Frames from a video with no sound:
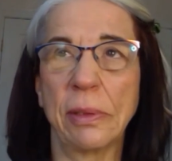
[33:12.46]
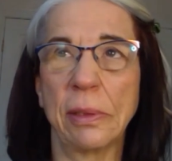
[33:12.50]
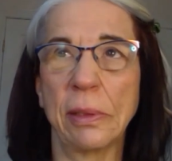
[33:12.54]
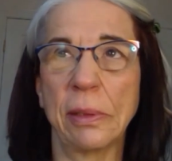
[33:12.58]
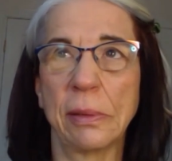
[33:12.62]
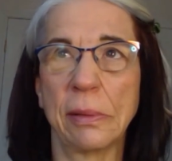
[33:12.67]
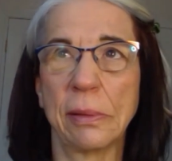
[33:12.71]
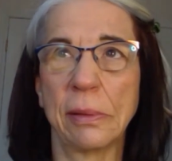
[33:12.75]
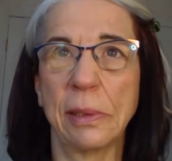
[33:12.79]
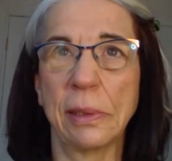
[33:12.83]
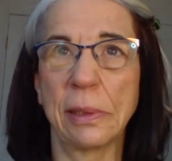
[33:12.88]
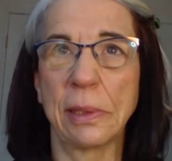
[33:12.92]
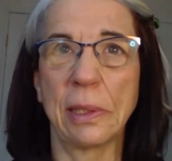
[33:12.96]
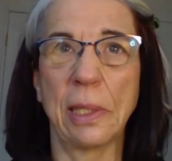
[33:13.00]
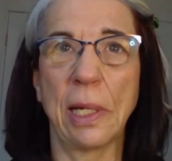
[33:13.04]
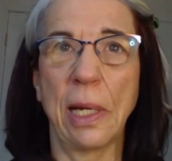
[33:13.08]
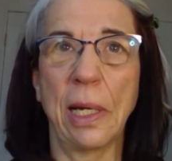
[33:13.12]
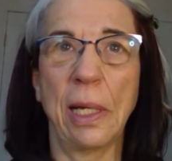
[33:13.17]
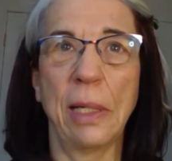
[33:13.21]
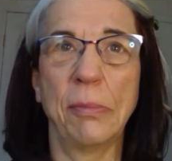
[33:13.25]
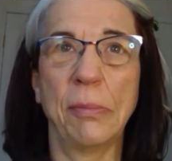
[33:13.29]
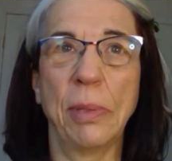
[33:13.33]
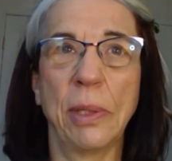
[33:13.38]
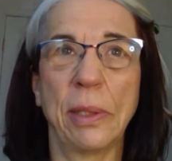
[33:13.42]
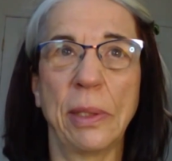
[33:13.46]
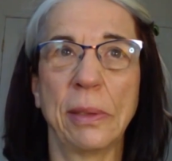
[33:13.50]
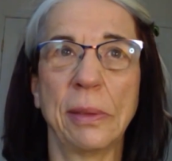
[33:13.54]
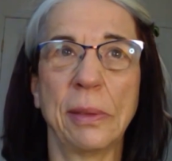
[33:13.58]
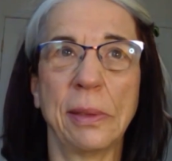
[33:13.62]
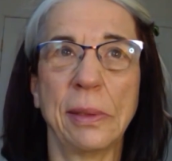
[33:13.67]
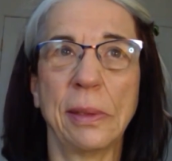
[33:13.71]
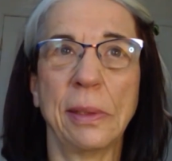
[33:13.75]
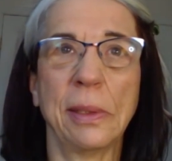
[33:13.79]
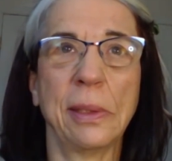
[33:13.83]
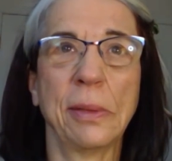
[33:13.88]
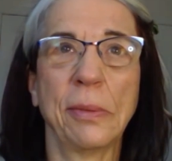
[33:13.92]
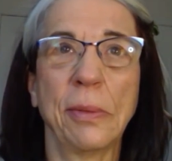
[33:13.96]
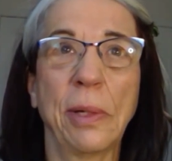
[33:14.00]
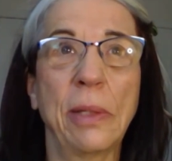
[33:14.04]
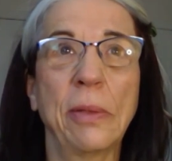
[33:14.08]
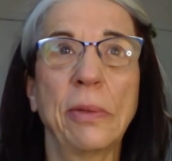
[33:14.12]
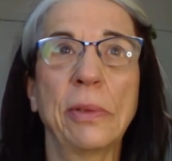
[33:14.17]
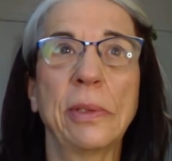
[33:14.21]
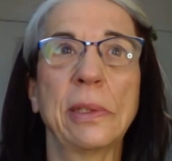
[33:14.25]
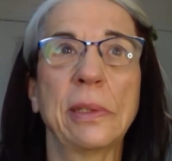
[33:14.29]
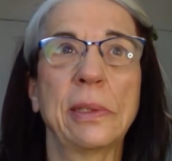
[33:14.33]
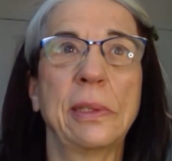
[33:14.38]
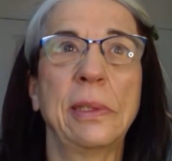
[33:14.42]
to decide, but
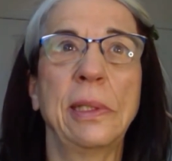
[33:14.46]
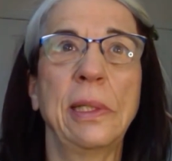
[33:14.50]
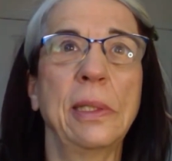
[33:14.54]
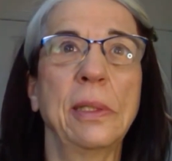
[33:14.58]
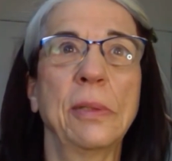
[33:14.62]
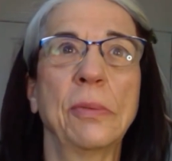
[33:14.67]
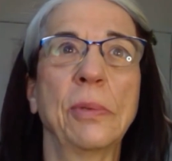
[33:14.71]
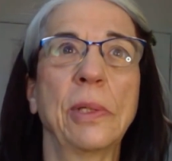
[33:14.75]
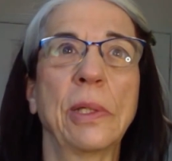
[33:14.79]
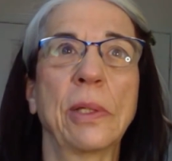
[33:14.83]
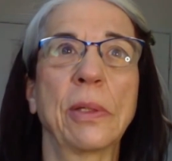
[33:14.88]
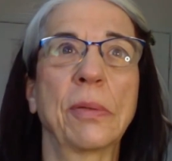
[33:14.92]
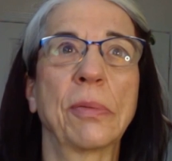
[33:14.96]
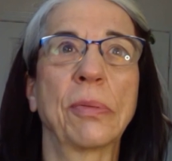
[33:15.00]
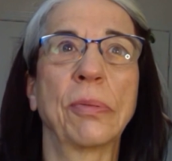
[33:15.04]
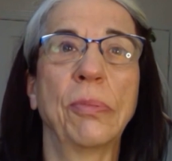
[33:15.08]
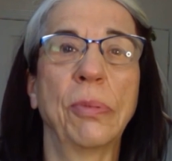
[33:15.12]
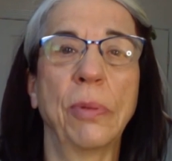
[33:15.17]
rather just deal with